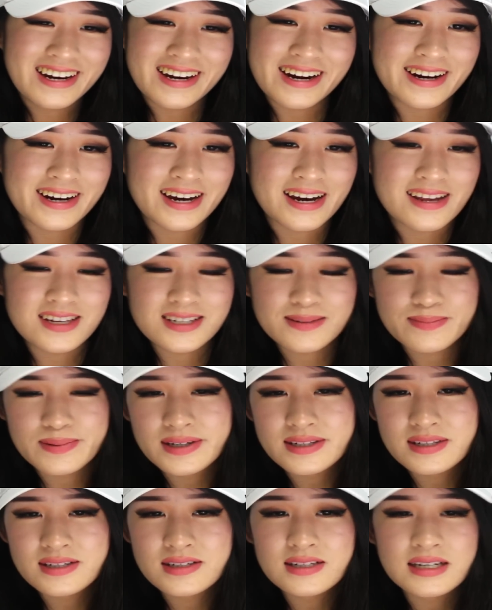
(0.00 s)
Okay, this
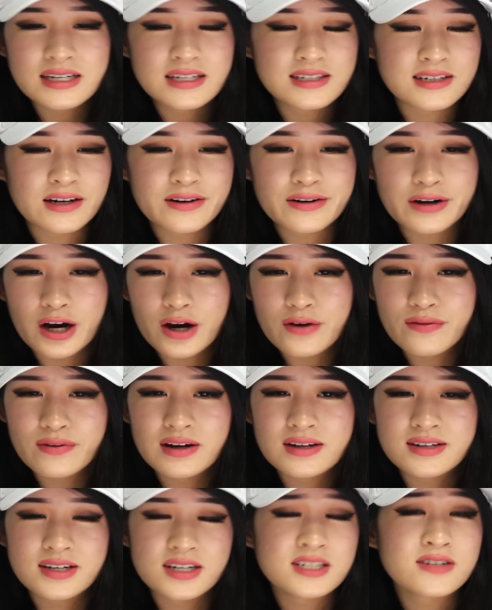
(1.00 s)
person is so
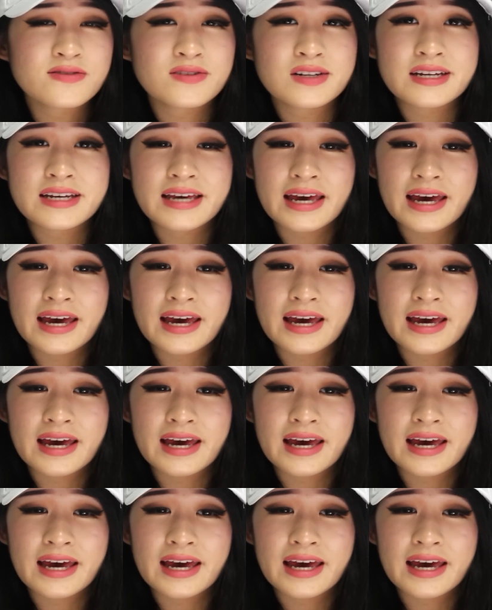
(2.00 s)
over, doesn't really